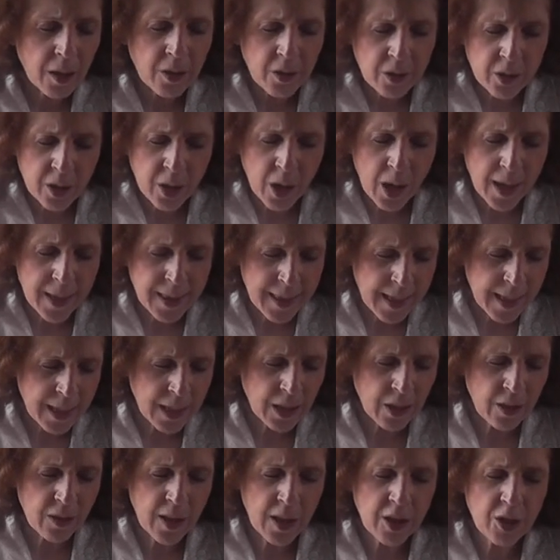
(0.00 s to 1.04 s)
Lord God,
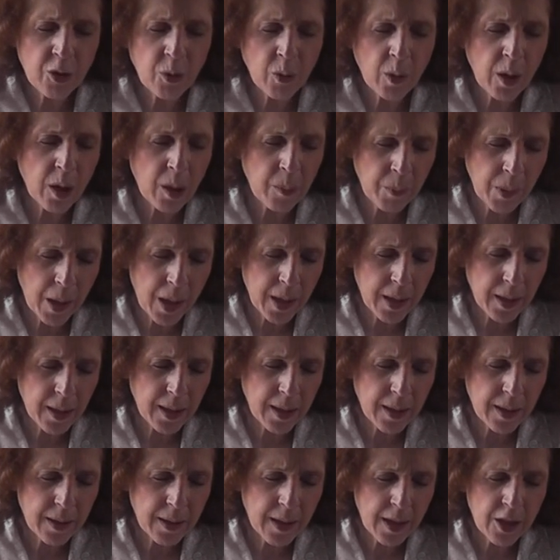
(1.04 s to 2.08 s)
thank you that you are almighty,
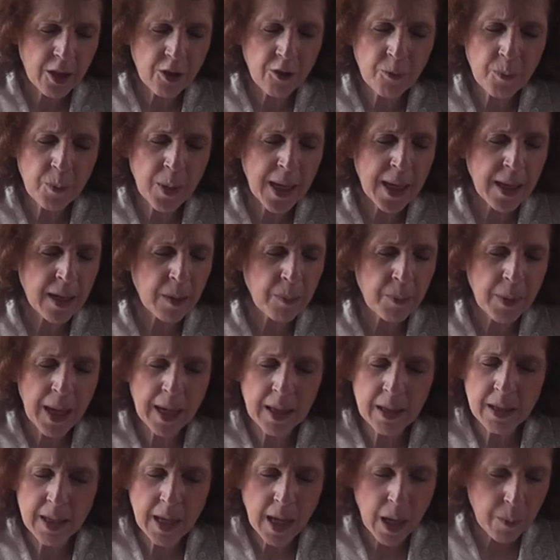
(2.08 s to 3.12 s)
that you've made a
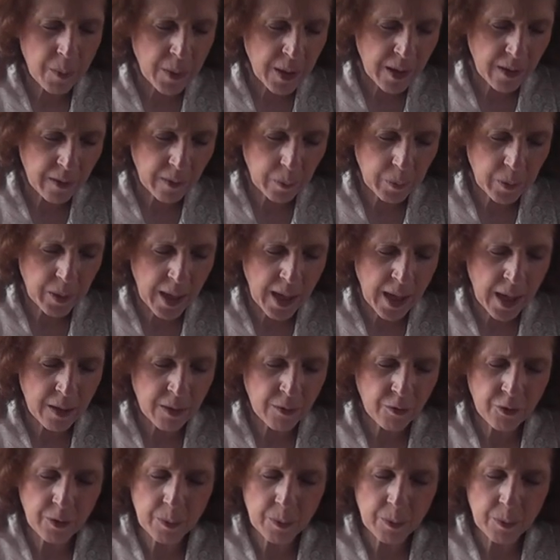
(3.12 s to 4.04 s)
magnanimous plan